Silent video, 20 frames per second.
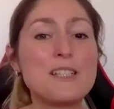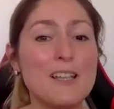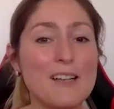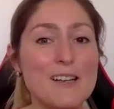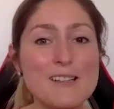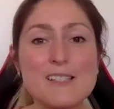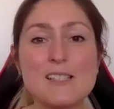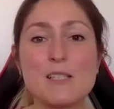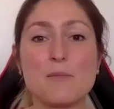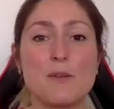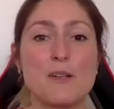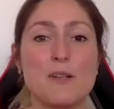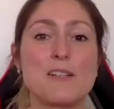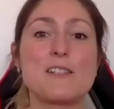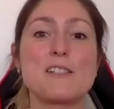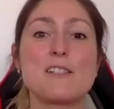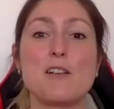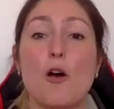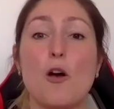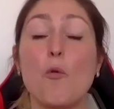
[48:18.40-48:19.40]

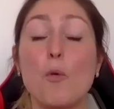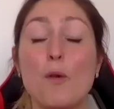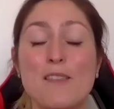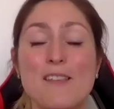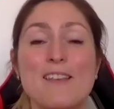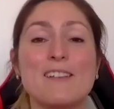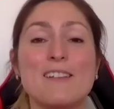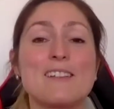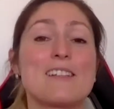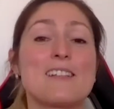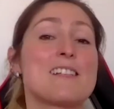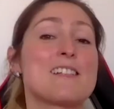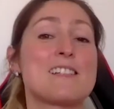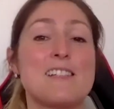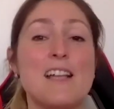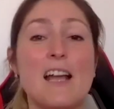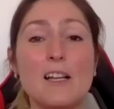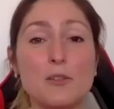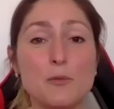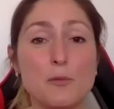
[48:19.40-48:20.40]
customers within his
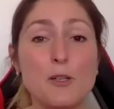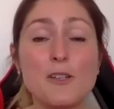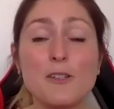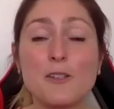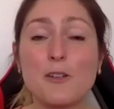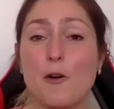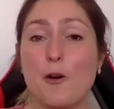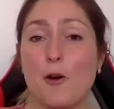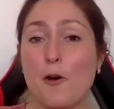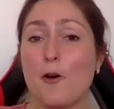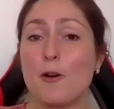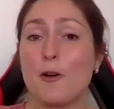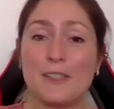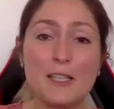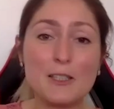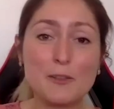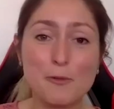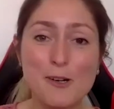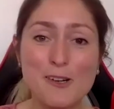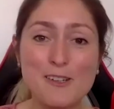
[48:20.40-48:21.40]
network or her
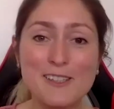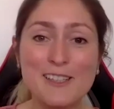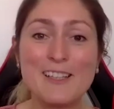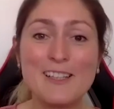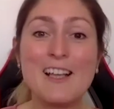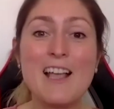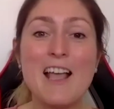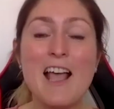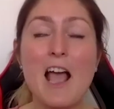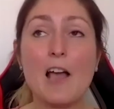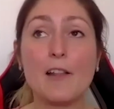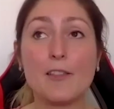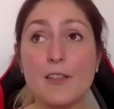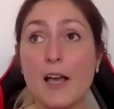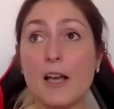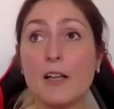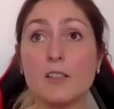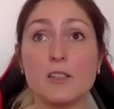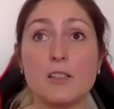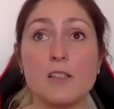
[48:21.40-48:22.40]
network, and
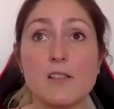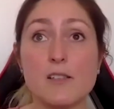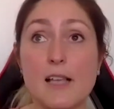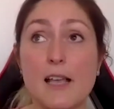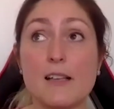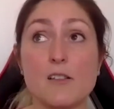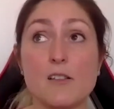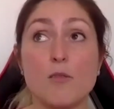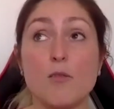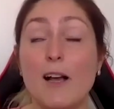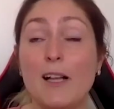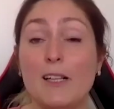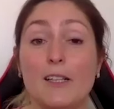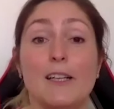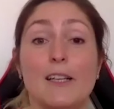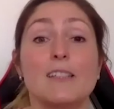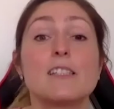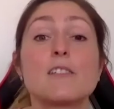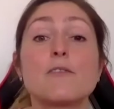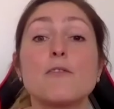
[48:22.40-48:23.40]
then he says, well,
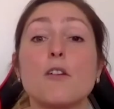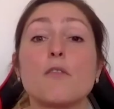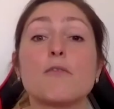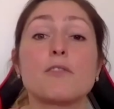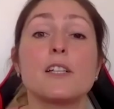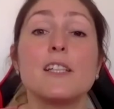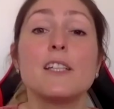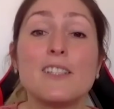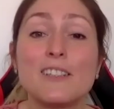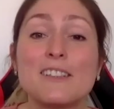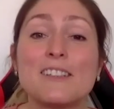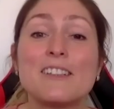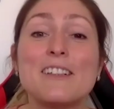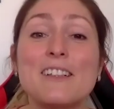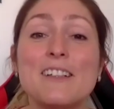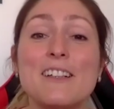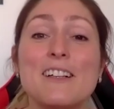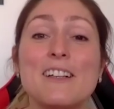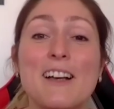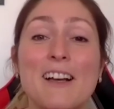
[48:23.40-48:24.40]
it's for free.
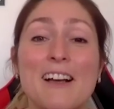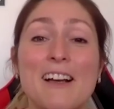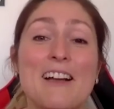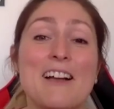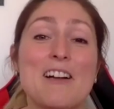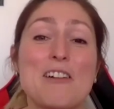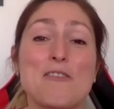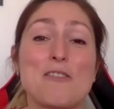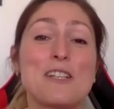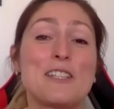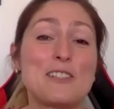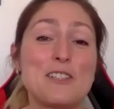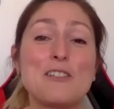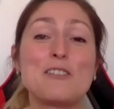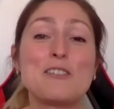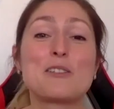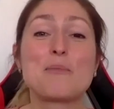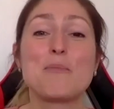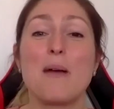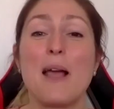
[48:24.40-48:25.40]
We
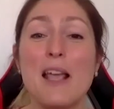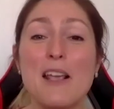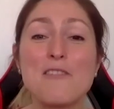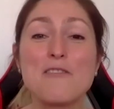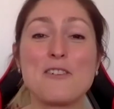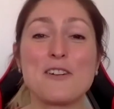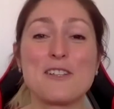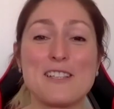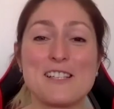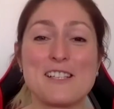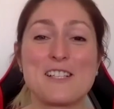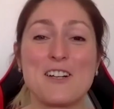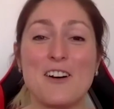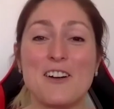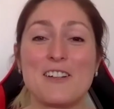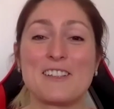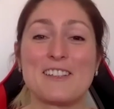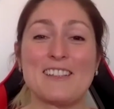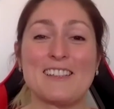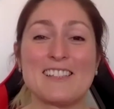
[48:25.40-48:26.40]
don't pay for these
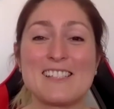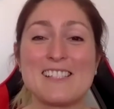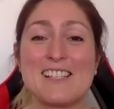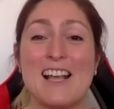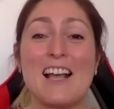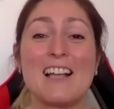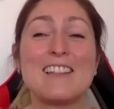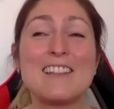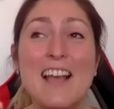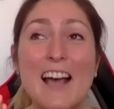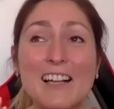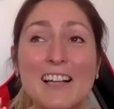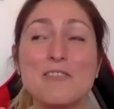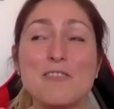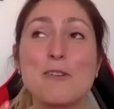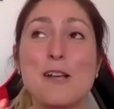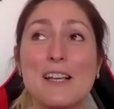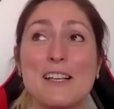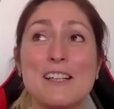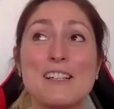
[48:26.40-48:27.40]
contacts. And then
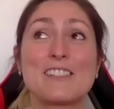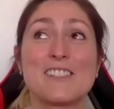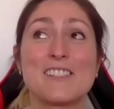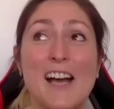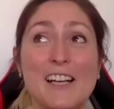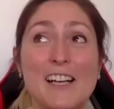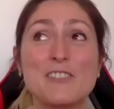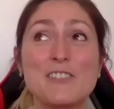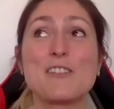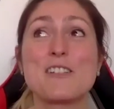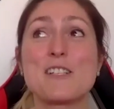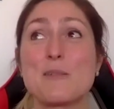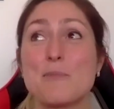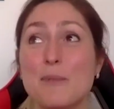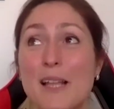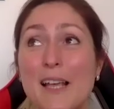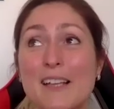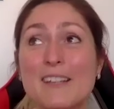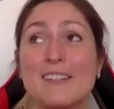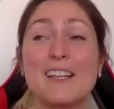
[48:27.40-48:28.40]
we try to
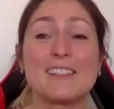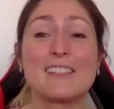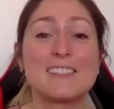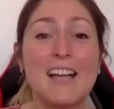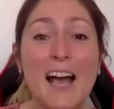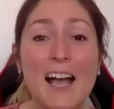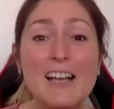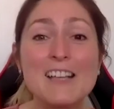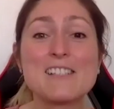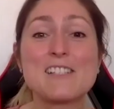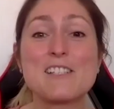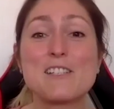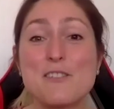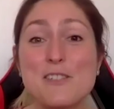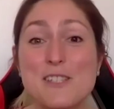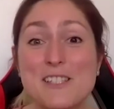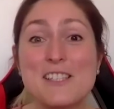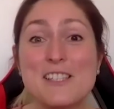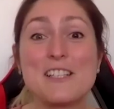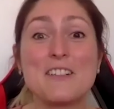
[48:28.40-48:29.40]
explain that, guys, you
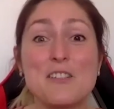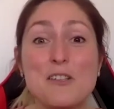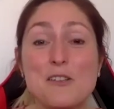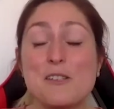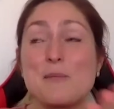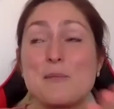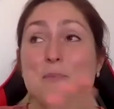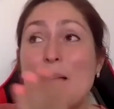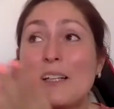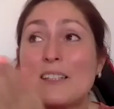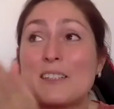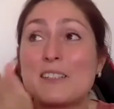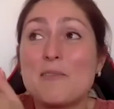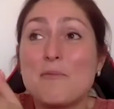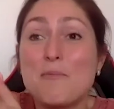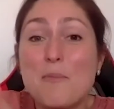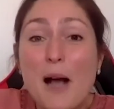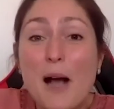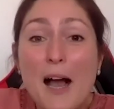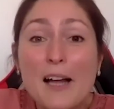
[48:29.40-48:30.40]
spend
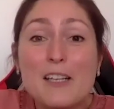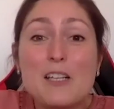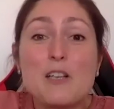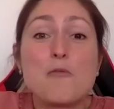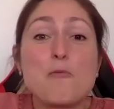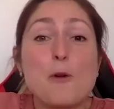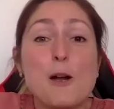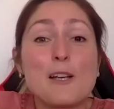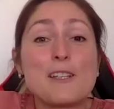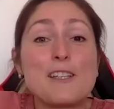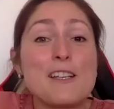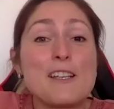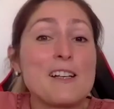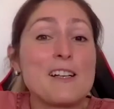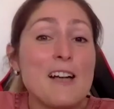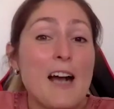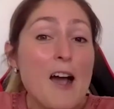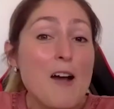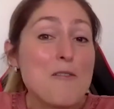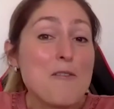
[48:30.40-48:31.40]
money, working
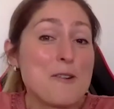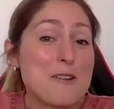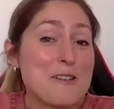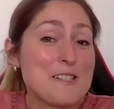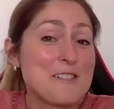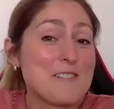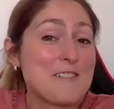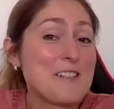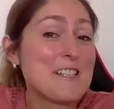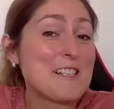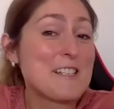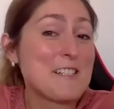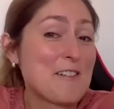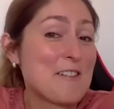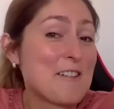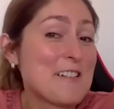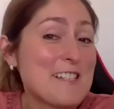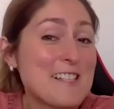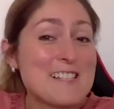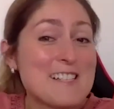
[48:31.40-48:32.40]
hours,
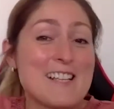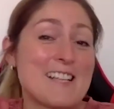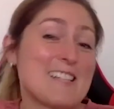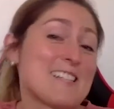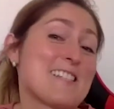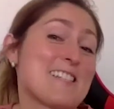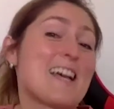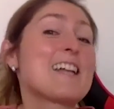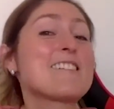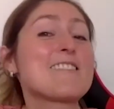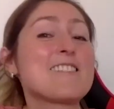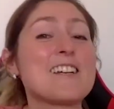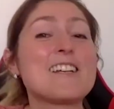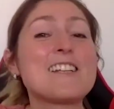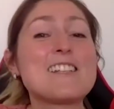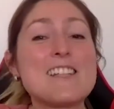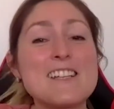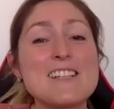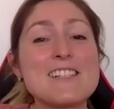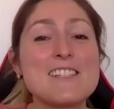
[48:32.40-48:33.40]
resources, etc.
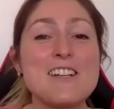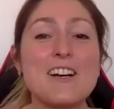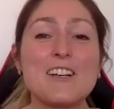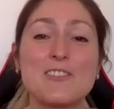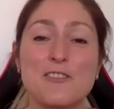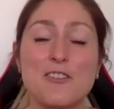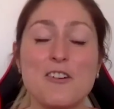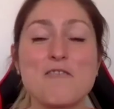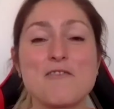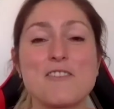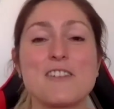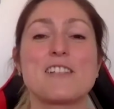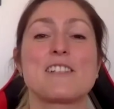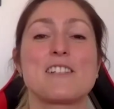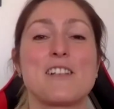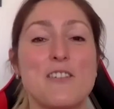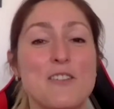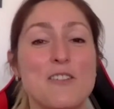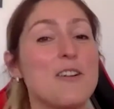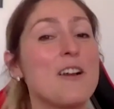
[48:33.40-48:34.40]
It is not for free.
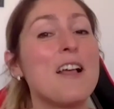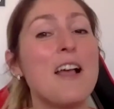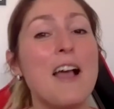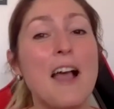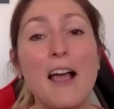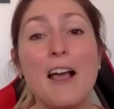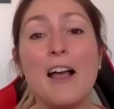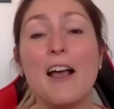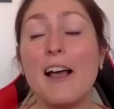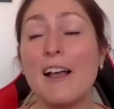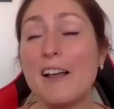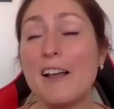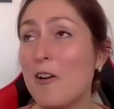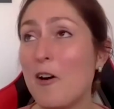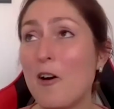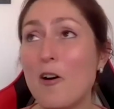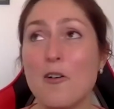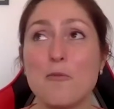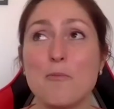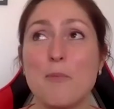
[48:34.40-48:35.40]
So
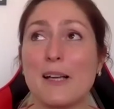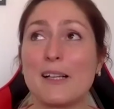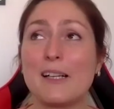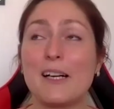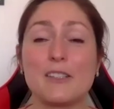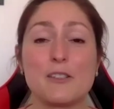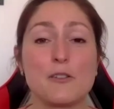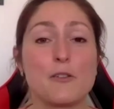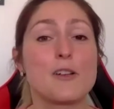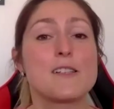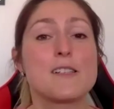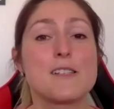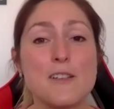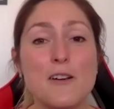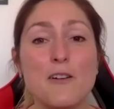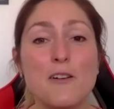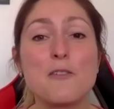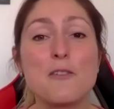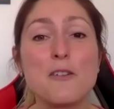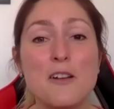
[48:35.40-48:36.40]
oh my God, you are
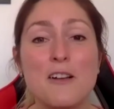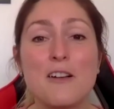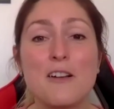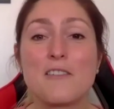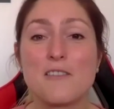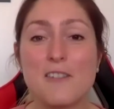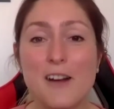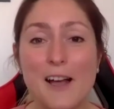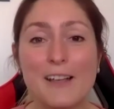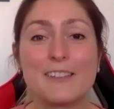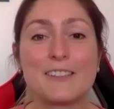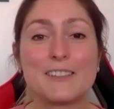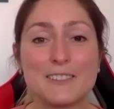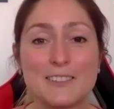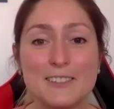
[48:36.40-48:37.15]
so right.